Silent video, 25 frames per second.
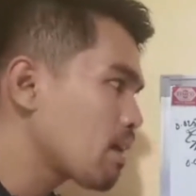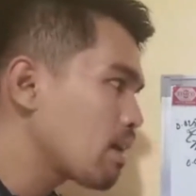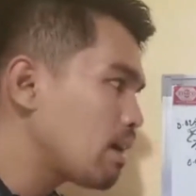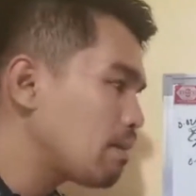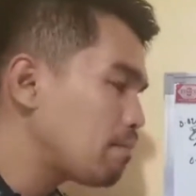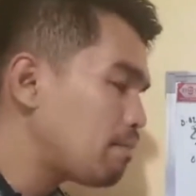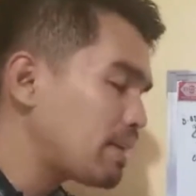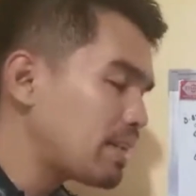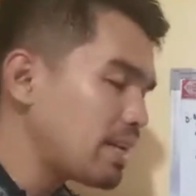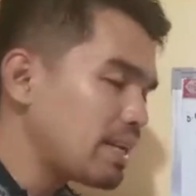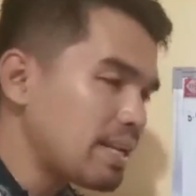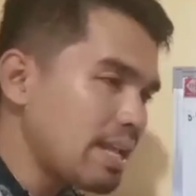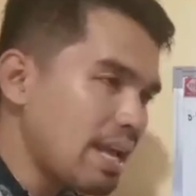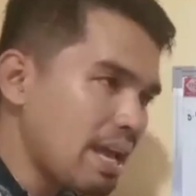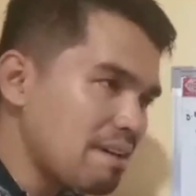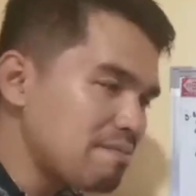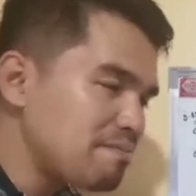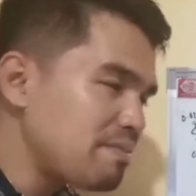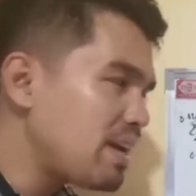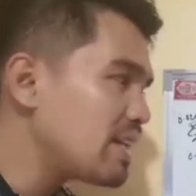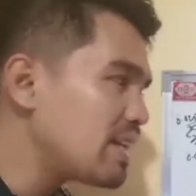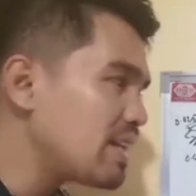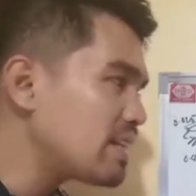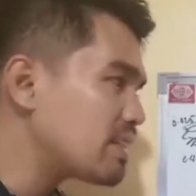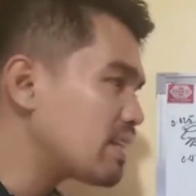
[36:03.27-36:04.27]
But in the
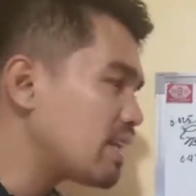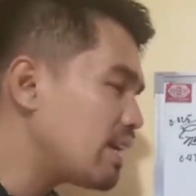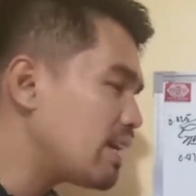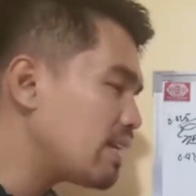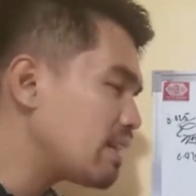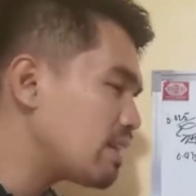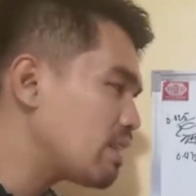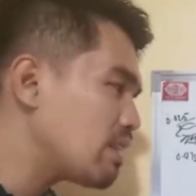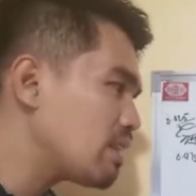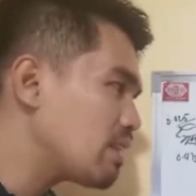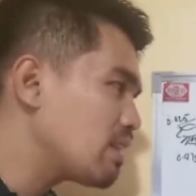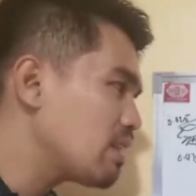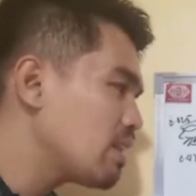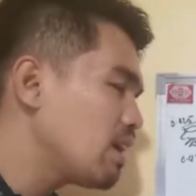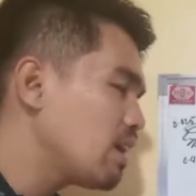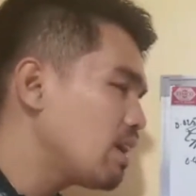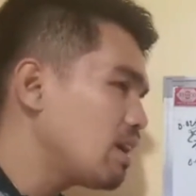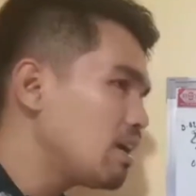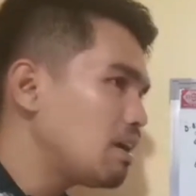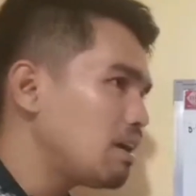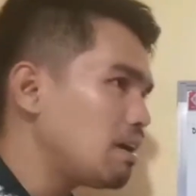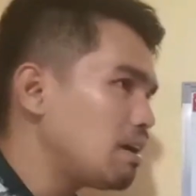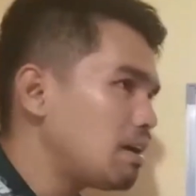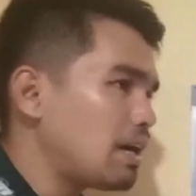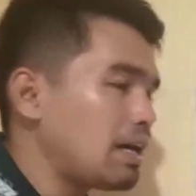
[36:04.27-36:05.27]
event that,
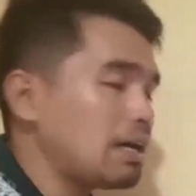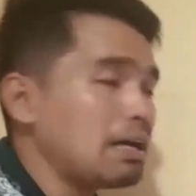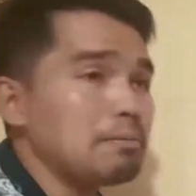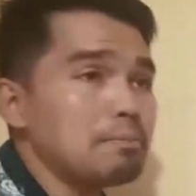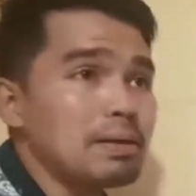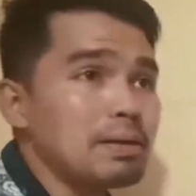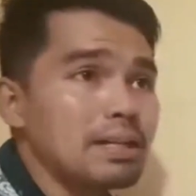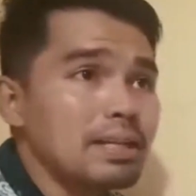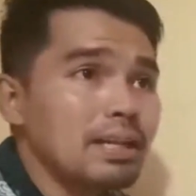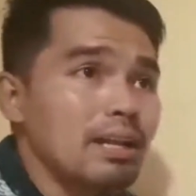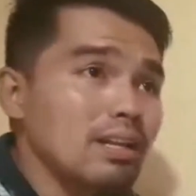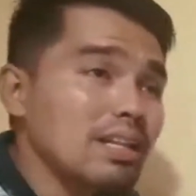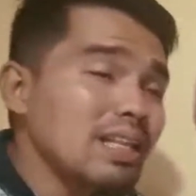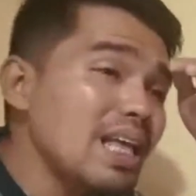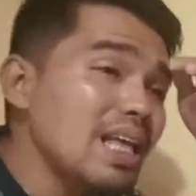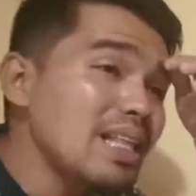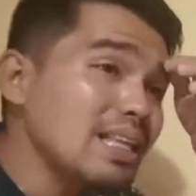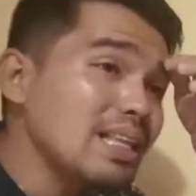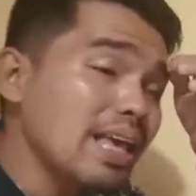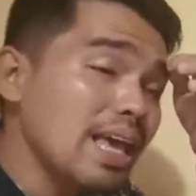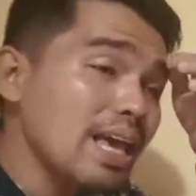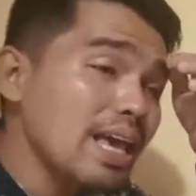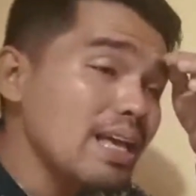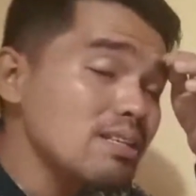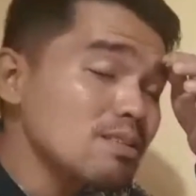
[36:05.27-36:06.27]
in that
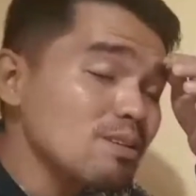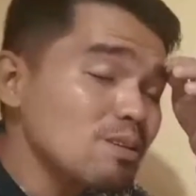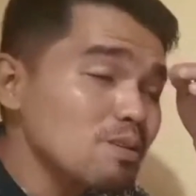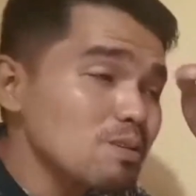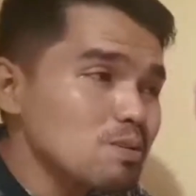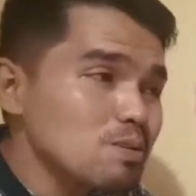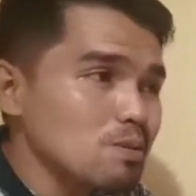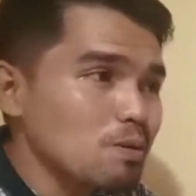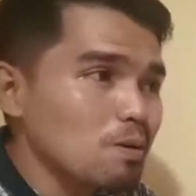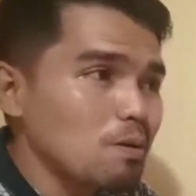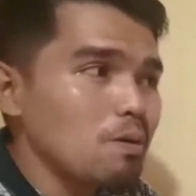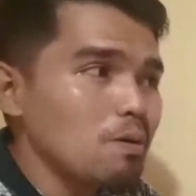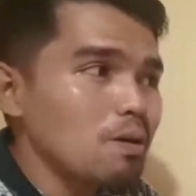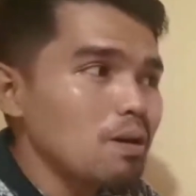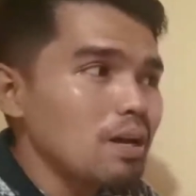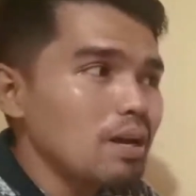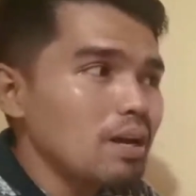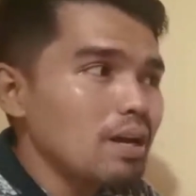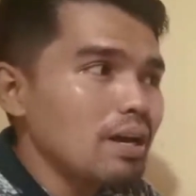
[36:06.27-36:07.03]
case also,